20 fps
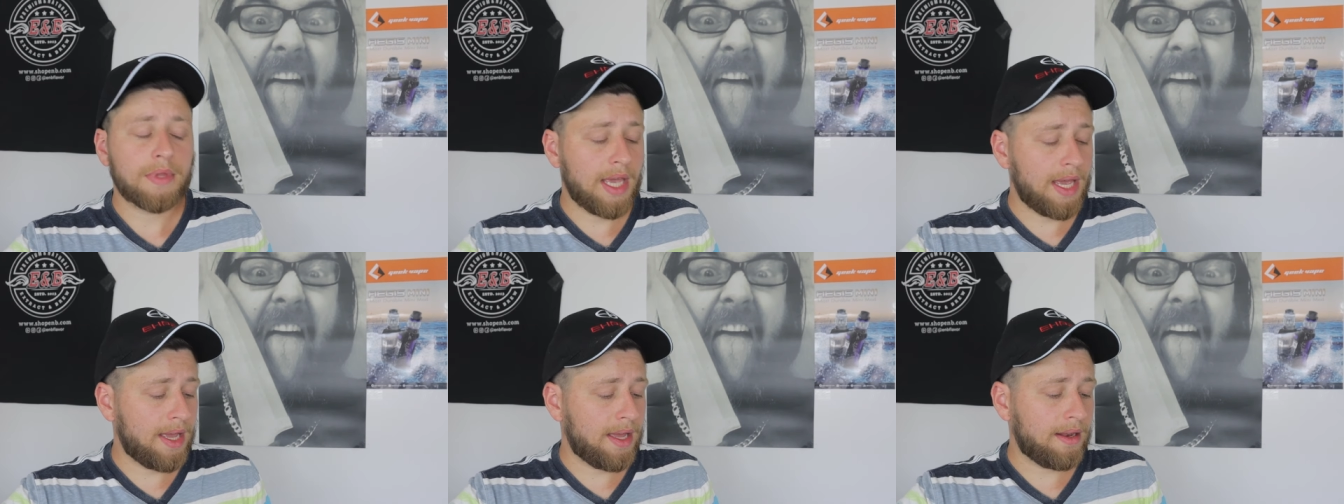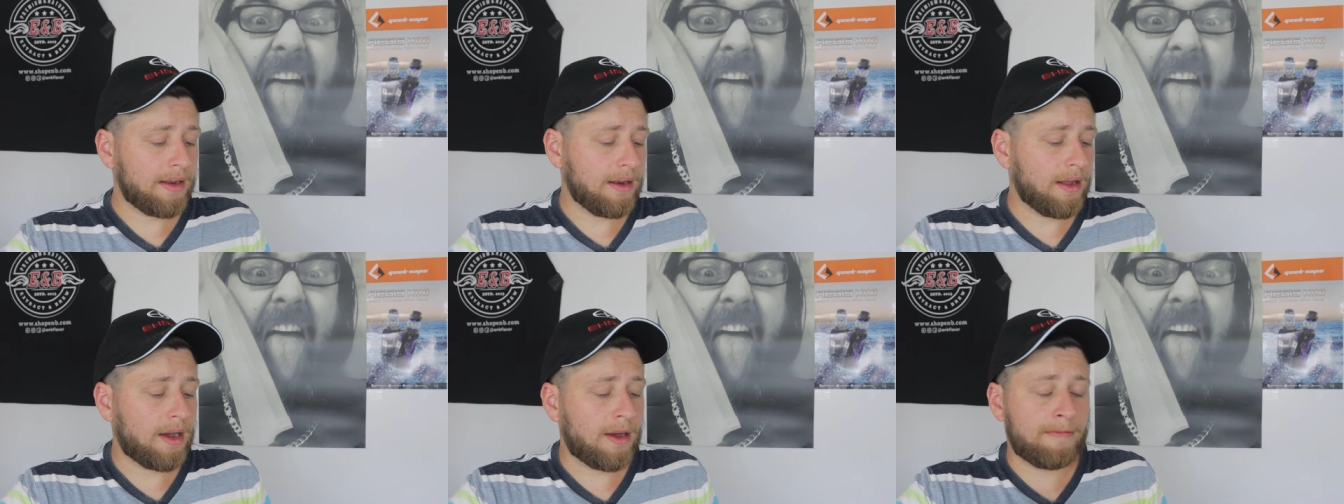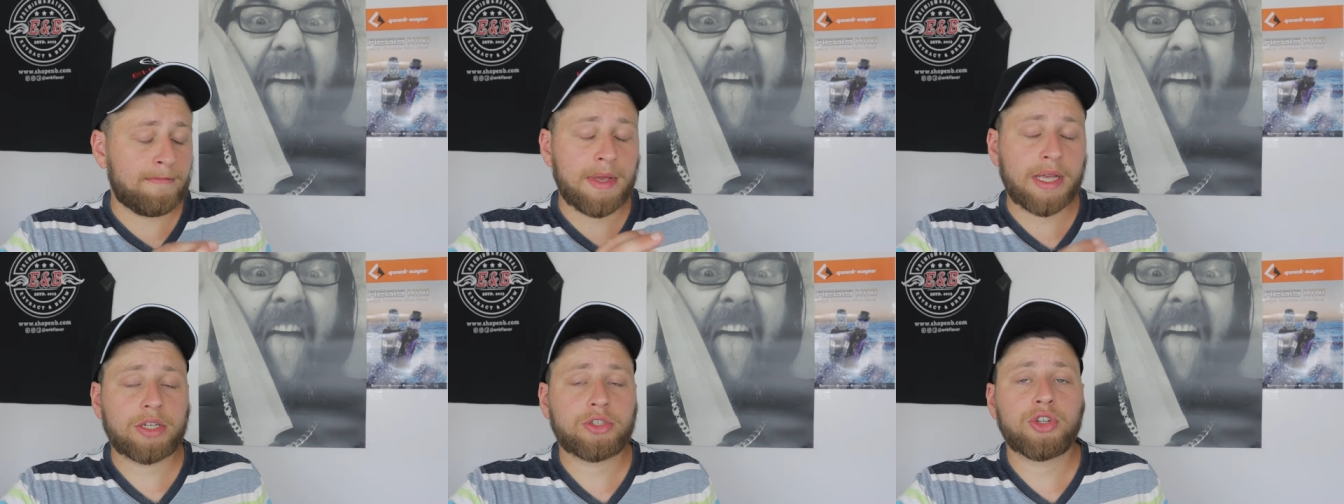and uh,
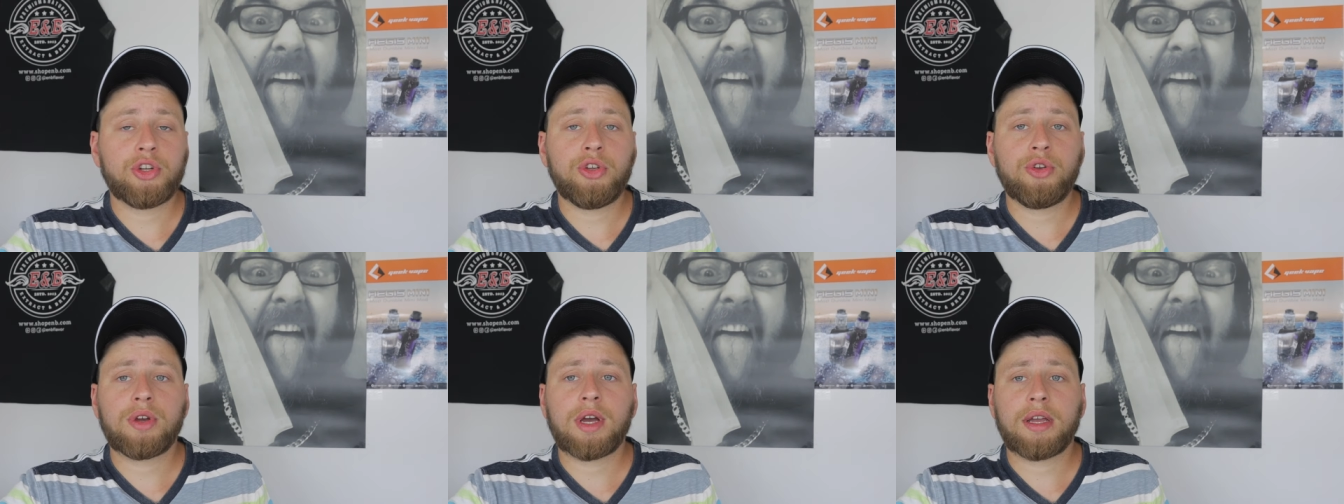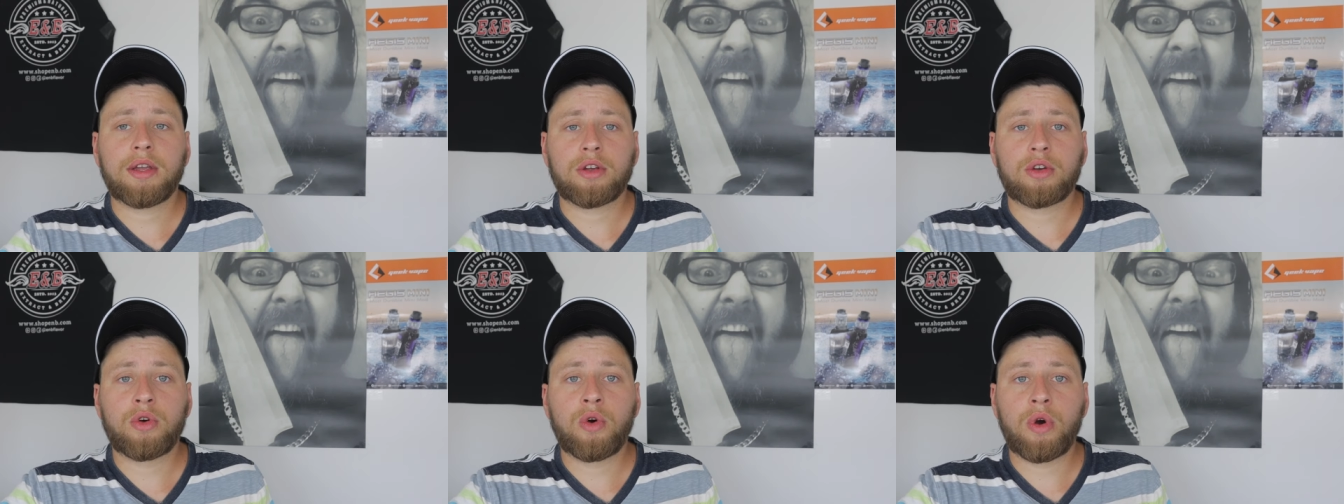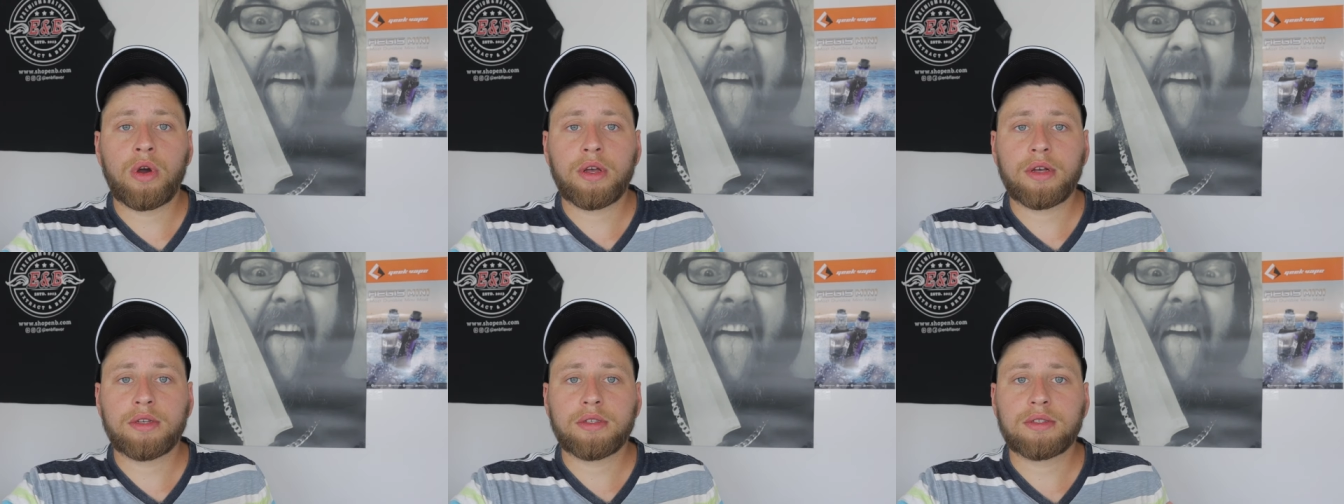make sure you got your
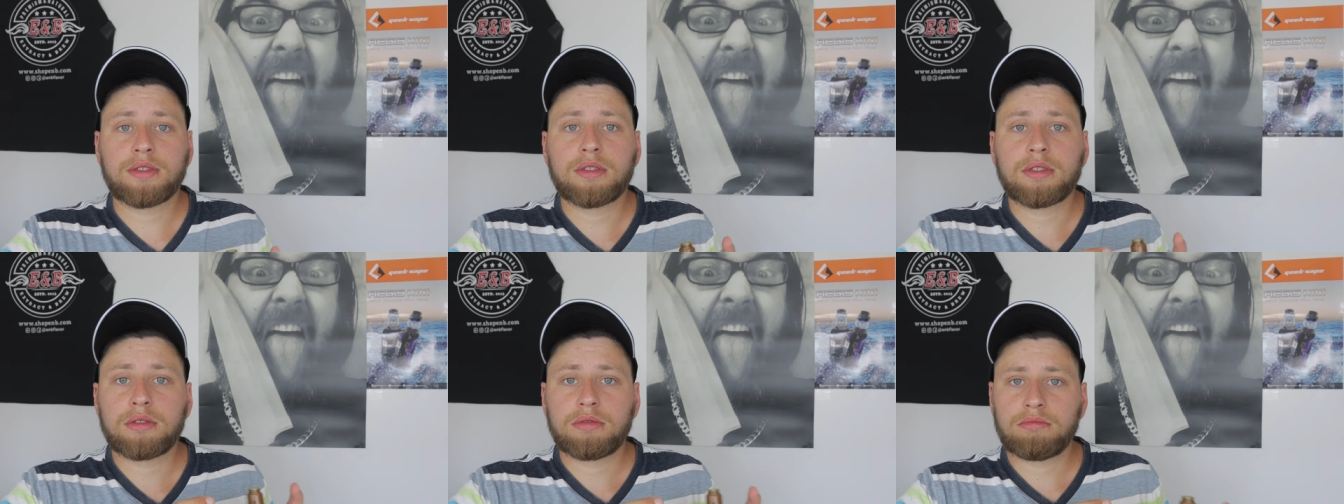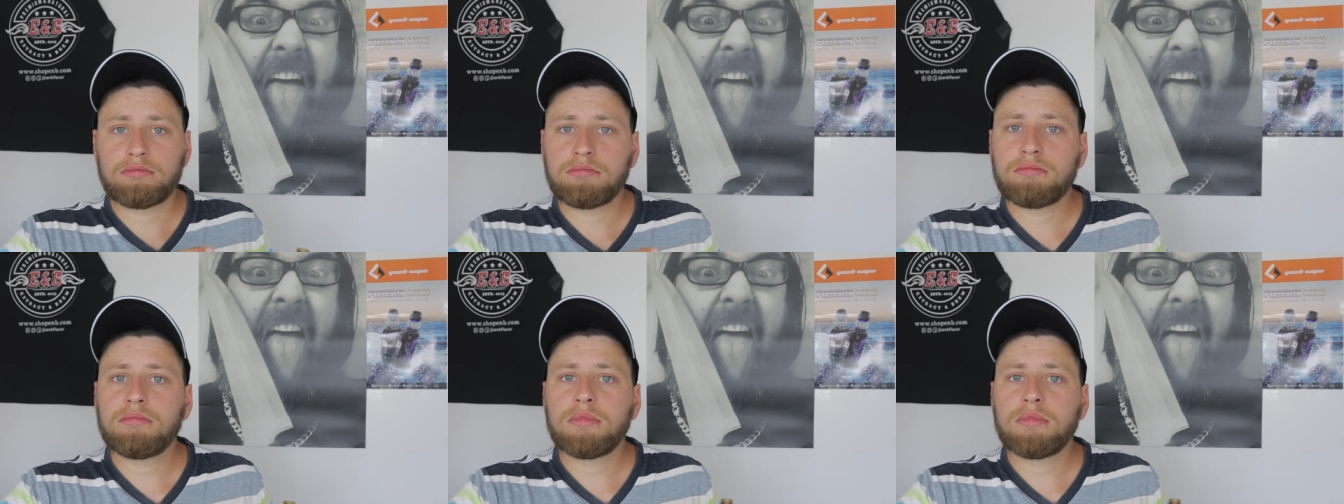coils